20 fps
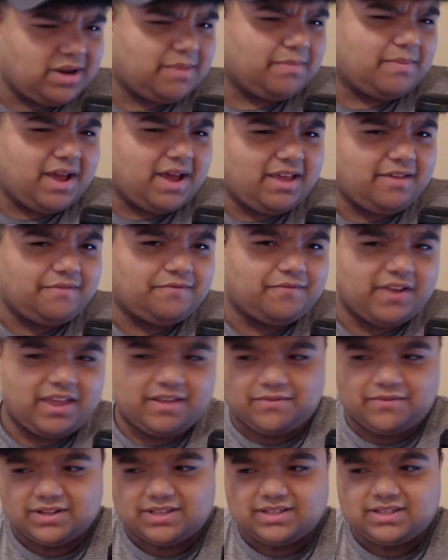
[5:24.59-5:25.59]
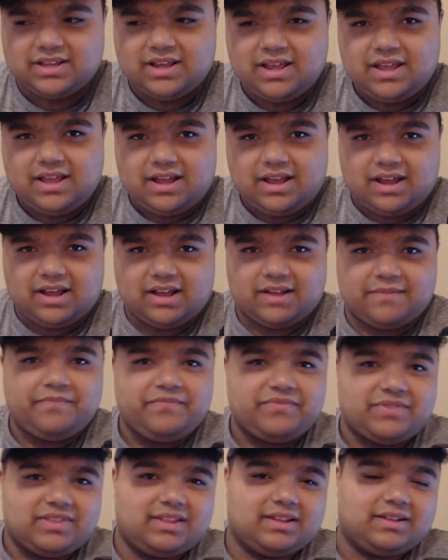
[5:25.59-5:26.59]
one of my favorites,
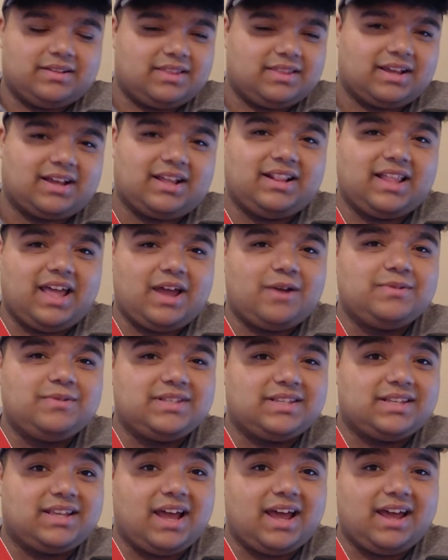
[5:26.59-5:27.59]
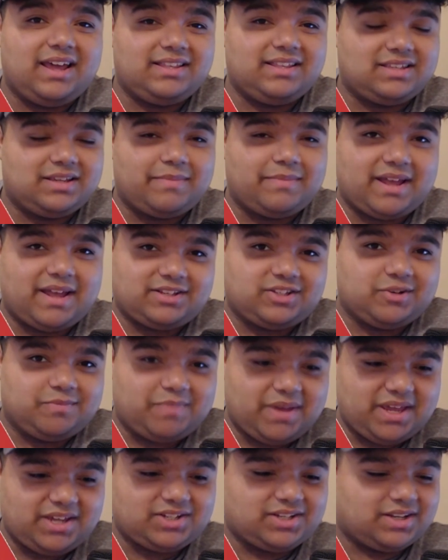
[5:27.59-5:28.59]
The Clown's Guide to
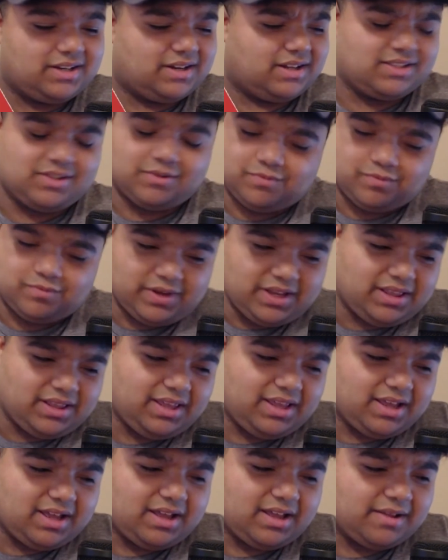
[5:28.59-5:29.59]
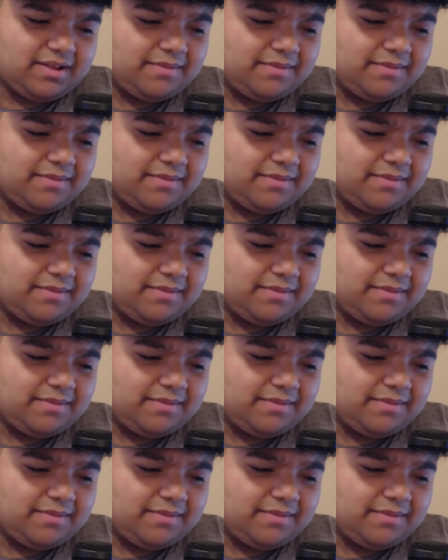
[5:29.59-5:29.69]
Masturbation. It's a really...